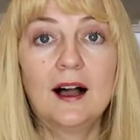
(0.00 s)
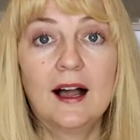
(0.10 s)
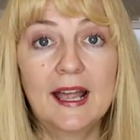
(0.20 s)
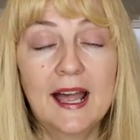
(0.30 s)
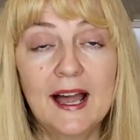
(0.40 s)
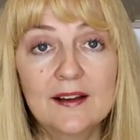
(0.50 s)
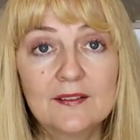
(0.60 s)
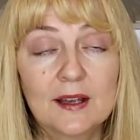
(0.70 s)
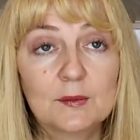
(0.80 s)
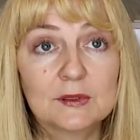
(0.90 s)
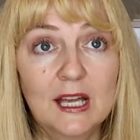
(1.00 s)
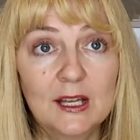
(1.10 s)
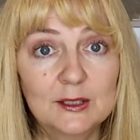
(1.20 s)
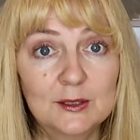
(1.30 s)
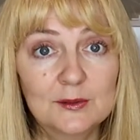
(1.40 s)
I have, I will
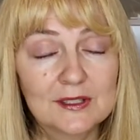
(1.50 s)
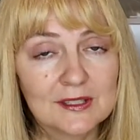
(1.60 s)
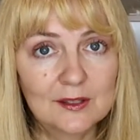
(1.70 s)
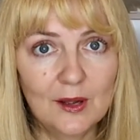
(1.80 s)
tell you, you